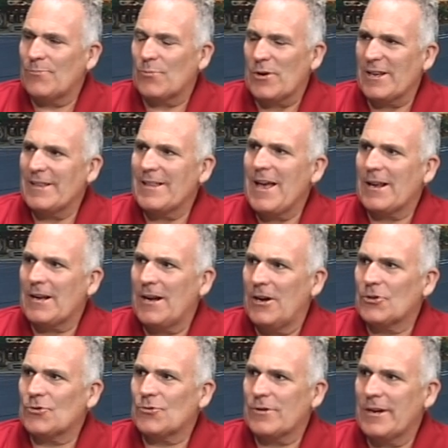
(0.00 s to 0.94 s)
bringing that
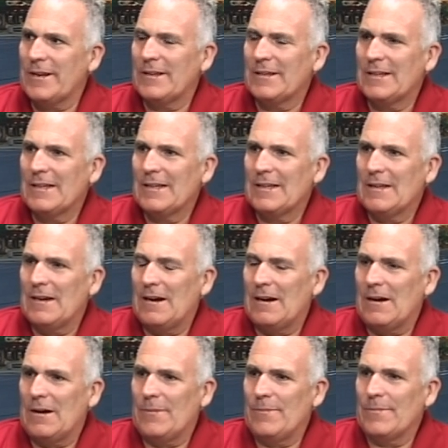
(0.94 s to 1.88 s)
country.
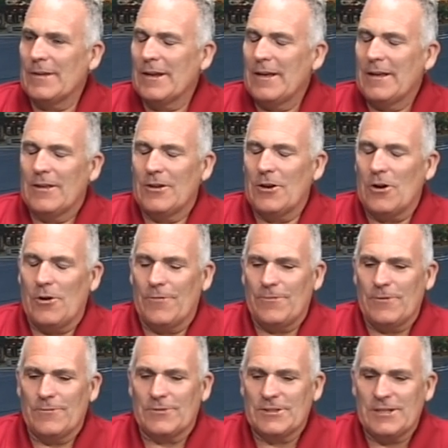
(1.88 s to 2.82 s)
If
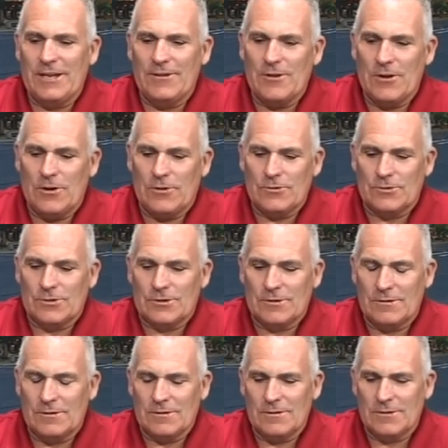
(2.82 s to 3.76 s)
you've seen those
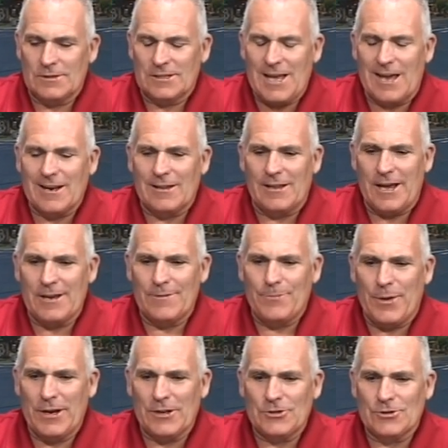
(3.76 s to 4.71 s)
satellite
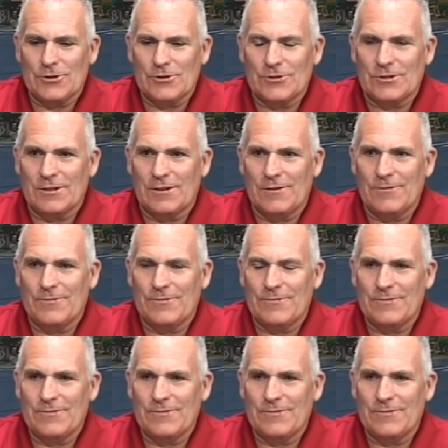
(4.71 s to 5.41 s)
pictures of